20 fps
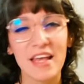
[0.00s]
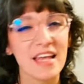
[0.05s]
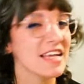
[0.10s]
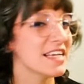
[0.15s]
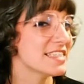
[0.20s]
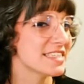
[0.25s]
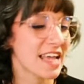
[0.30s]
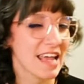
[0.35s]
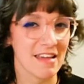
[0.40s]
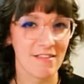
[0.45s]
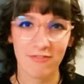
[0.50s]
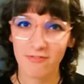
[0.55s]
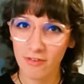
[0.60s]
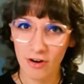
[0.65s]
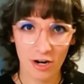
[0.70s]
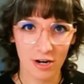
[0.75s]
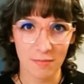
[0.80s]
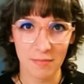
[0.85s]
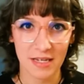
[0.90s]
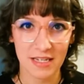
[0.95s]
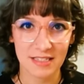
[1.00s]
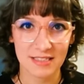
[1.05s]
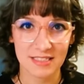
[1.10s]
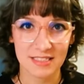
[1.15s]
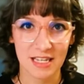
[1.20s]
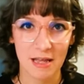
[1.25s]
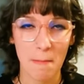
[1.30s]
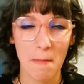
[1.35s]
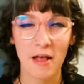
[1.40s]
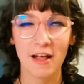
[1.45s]
is a farming
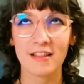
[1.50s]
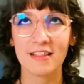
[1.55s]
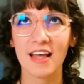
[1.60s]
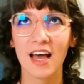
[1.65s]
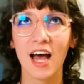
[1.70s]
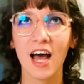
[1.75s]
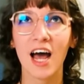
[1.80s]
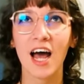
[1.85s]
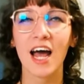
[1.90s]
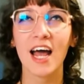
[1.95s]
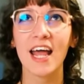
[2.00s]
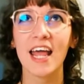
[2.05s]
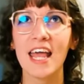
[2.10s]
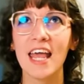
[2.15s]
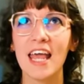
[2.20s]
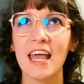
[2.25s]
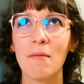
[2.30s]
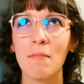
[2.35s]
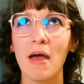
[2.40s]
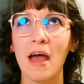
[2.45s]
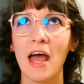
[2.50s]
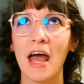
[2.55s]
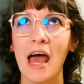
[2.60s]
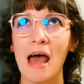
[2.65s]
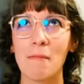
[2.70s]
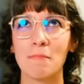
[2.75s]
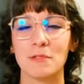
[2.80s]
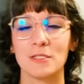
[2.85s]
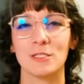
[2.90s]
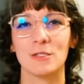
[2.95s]
sim that I am
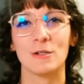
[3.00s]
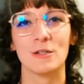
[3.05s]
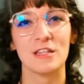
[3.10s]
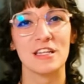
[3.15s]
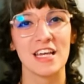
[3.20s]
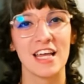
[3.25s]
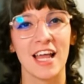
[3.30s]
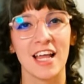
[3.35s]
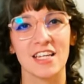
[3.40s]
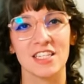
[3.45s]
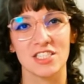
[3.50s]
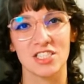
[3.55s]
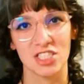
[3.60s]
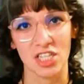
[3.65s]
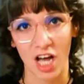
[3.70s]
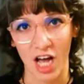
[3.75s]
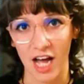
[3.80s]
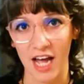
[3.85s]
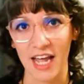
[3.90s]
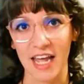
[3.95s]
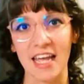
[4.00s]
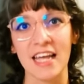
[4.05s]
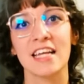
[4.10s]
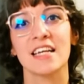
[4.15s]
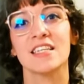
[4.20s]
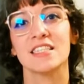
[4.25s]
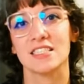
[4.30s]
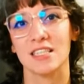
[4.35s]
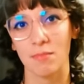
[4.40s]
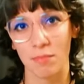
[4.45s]
absolutely
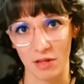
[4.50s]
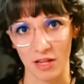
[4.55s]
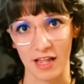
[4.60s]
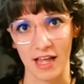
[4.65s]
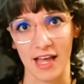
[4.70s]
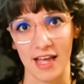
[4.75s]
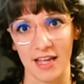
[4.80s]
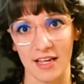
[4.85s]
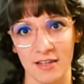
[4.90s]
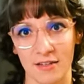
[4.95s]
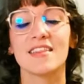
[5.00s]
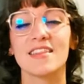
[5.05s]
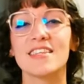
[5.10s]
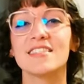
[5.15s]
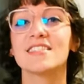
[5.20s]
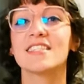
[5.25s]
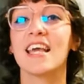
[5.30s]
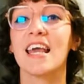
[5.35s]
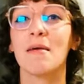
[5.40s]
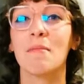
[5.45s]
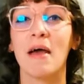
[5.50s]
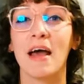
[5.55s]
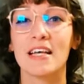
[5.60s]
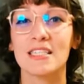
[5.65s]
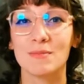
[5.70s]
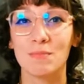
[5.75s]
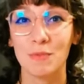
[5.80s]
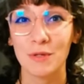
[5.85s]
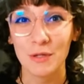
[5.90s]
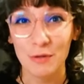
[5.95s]
dying to play. This game
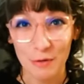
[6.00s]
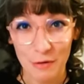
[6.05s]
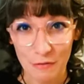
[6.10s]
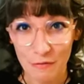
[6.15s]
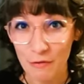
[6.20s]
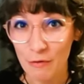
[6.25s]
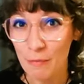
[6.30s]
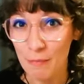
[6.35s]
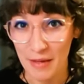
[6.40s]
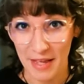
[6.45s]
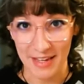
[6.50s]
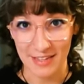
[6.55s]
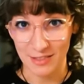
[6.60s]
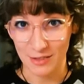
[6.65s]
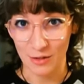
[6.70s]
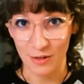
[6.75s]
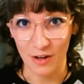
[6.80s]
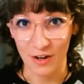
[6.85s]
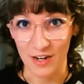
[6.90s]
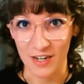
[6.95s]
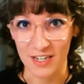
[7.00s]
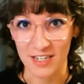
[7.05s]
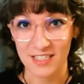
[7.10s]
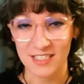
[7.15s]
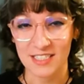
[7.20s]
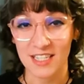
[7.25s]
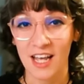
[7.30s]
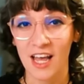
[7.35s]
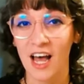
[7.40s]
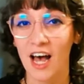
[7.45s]
has beautiful pixel
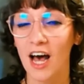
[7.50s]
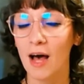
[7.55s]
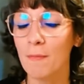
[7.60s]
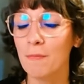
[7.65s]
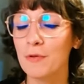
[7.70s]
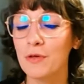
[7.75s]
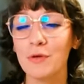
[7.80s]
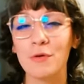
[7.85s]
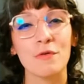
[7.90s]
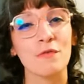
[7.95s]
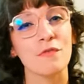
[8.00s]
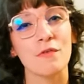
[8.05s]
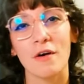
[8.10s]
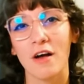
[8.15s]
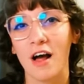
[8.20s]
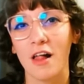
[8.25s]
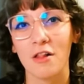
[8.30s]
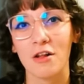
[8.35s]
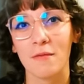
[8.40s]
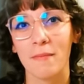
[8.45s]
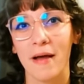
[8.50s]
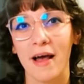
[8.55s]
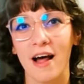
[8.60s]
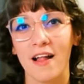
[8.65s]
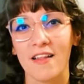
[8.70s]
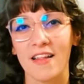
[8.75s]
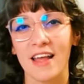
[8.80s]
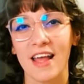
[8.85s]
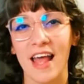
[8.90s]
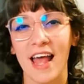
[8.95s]
art, a beautiful color
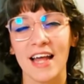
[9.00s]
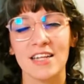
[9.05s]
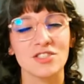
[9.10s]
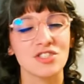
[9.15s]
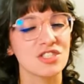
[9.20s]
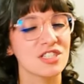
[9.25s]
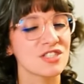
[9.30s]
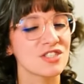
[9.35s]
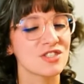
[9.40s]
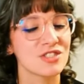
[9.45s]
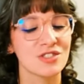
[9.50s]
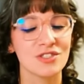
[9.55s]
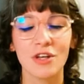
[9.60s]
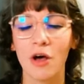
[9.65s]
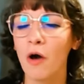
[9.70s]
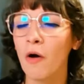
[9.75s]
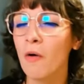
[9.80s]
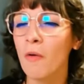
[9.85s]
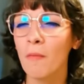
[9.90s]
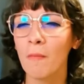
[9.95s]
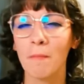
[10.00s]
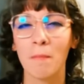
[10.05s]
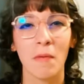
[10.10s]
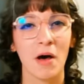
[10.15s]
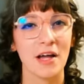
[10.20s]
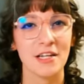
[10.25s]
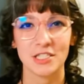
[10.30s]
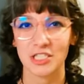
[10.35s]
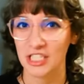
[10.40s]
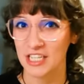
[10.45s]
palette, and just so much